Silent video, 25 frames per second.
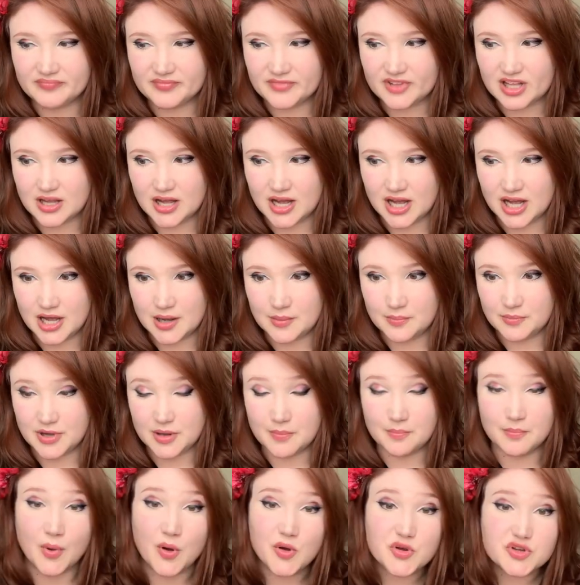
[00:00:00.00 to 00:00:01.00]
But
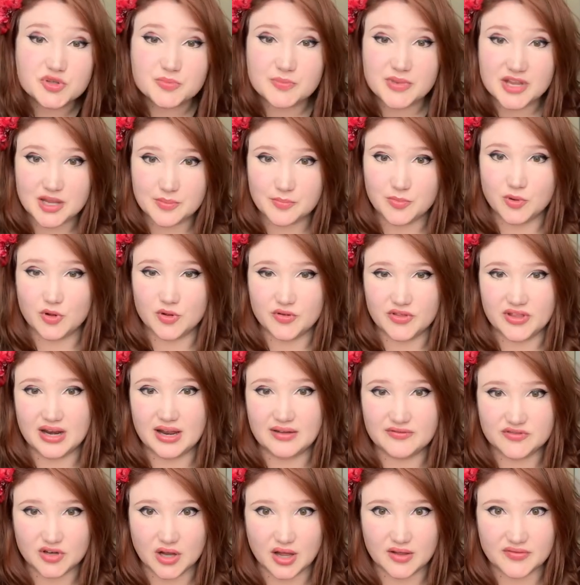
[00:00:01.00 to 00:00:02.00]
most people that
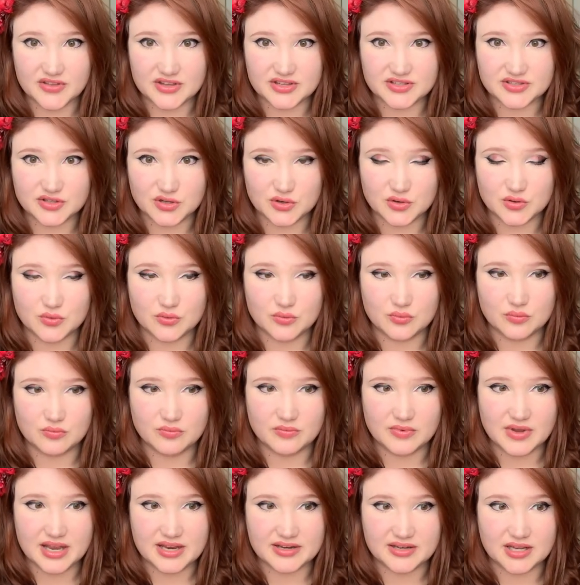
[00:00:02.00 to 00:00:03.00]
I've taught this to
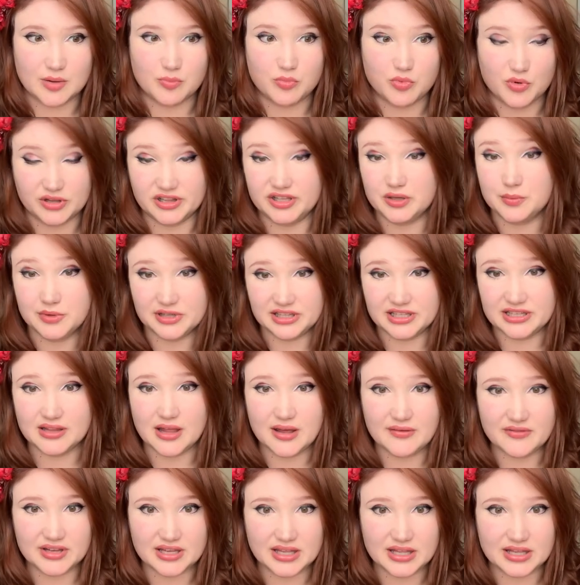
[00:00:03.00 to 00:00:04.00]
end up really, really
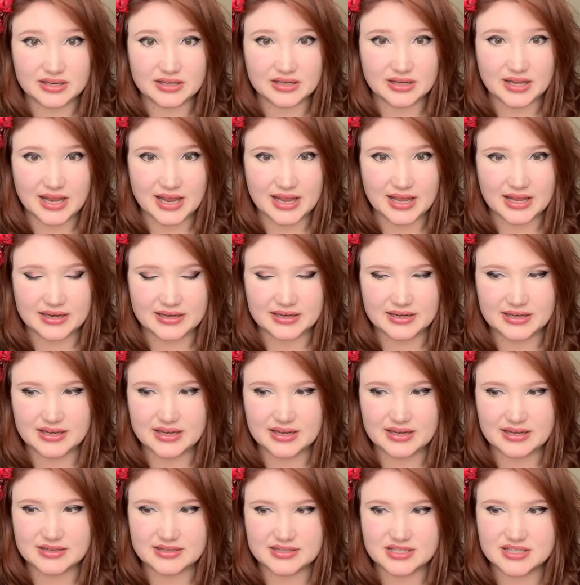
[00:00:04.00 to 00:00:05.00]
loving it. And
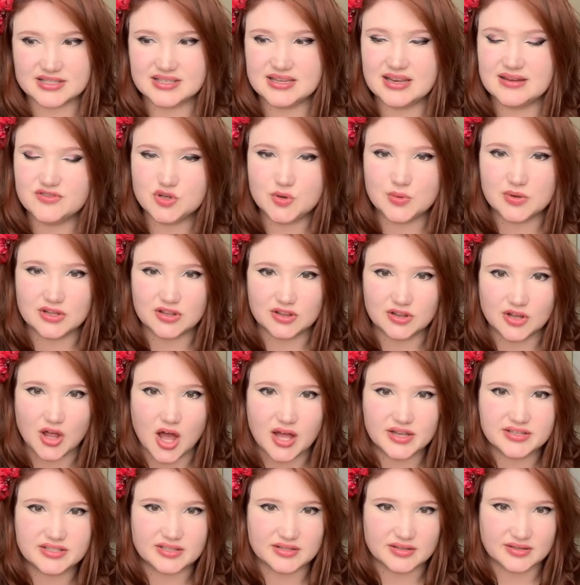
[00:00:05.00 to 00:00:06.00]
it just gives you a
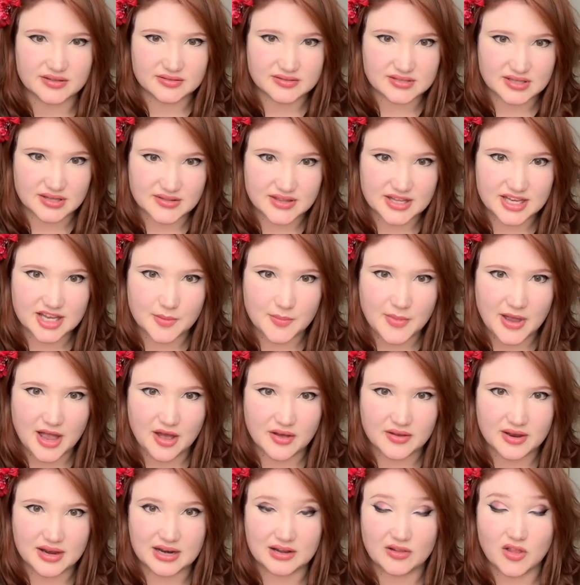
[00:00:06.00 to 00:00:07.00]
lot to think
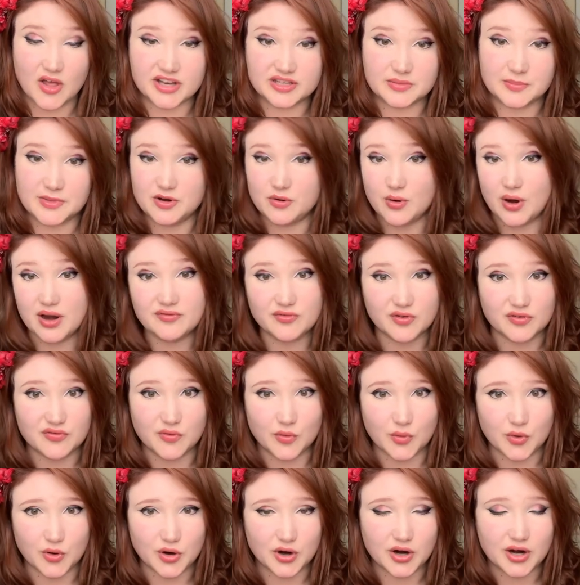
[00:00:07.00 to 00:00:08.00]
about and a lot to be grateful
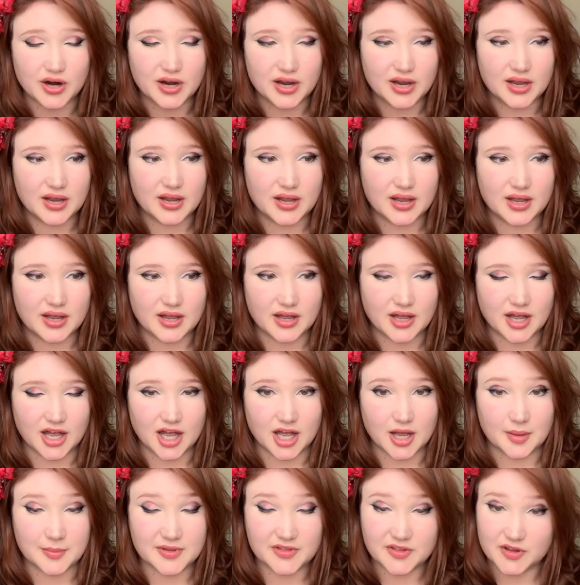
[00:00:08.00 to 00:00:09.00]
for
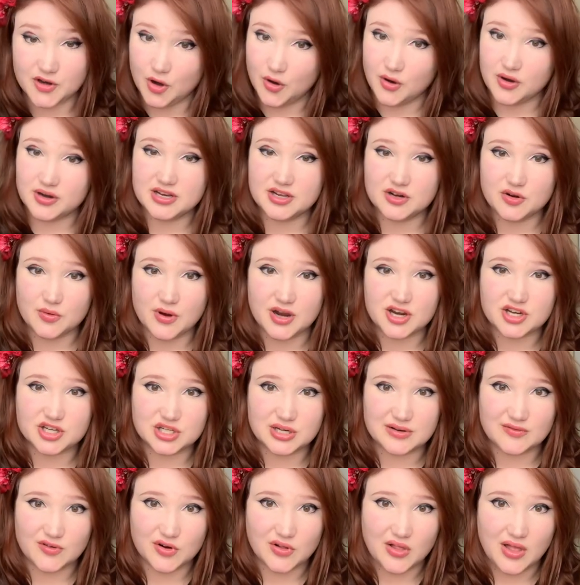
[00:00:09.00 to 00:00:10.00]
in the current iteration
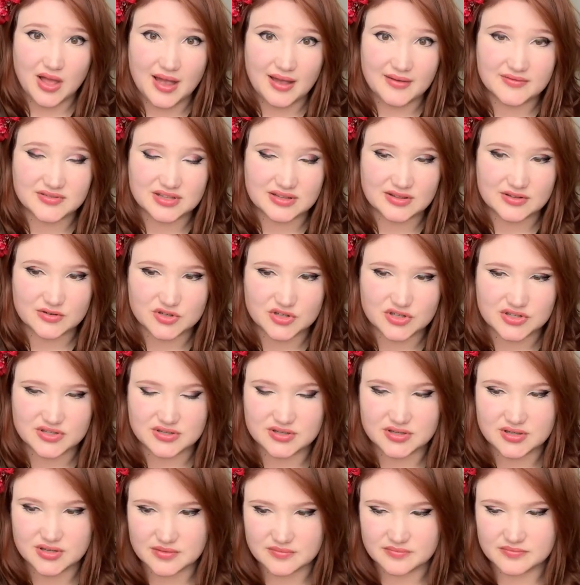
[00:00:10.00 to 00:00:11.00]
of our lives. And
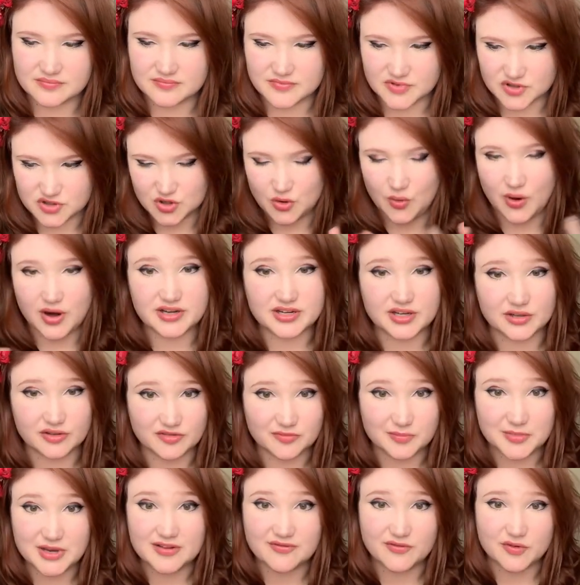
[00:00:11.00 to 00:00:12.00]
there's a great deal
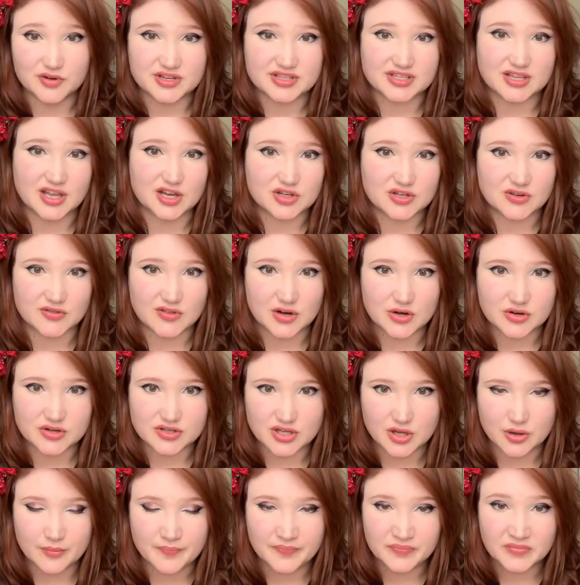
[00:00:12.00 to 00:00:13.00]
of meat for discussion there.
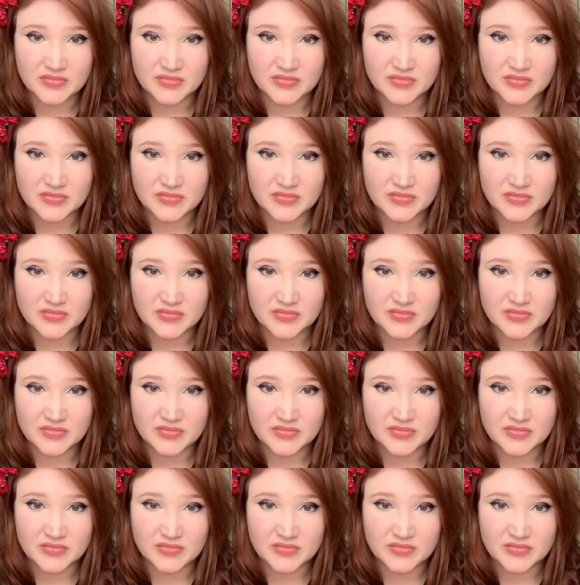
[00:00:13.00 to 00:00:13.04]
So